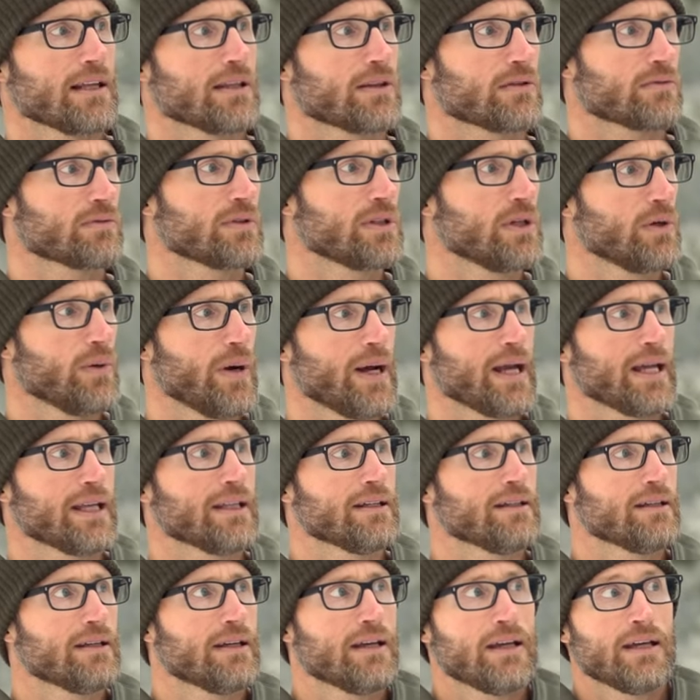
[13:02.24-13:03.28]
a three oh
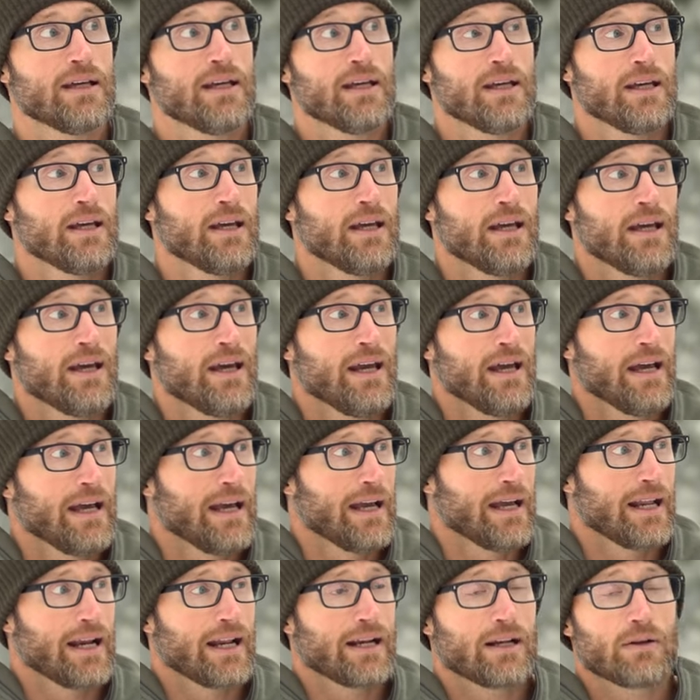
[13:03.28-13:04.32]
eight
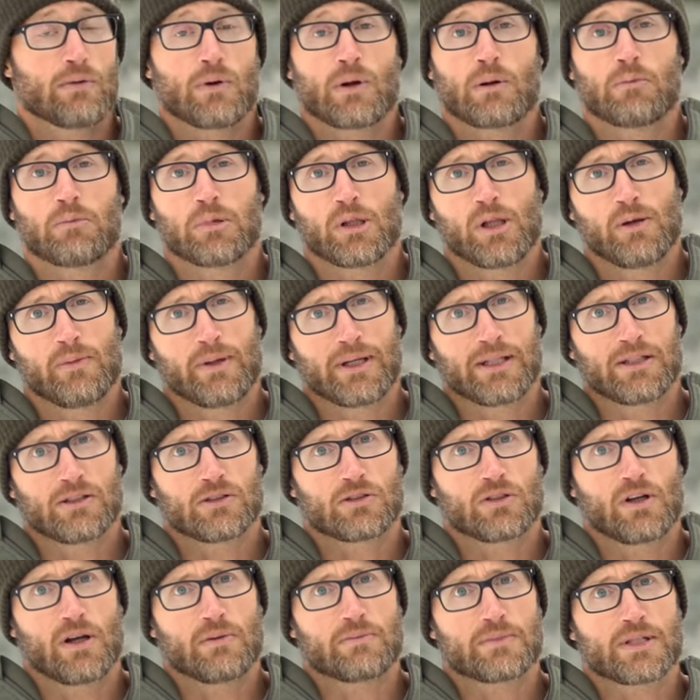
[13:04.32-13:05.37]
and I didn't want to blow my
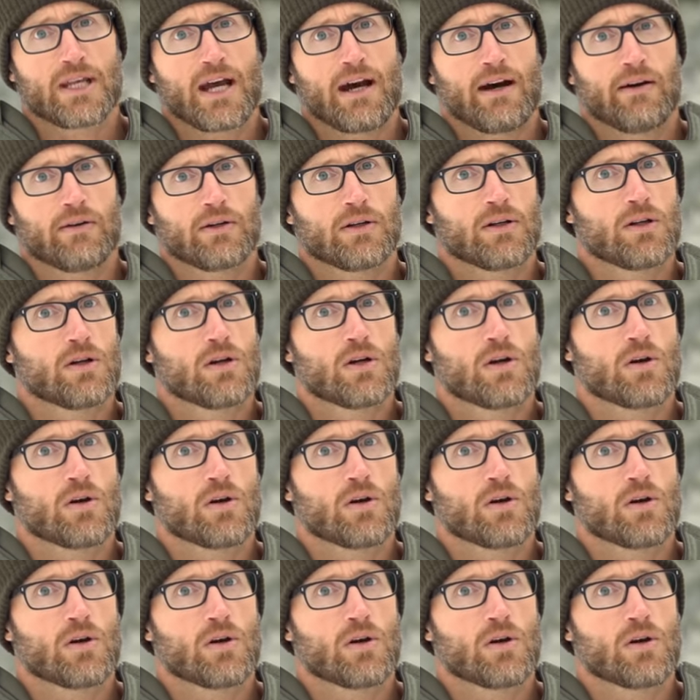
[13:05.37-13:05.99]
eardrums out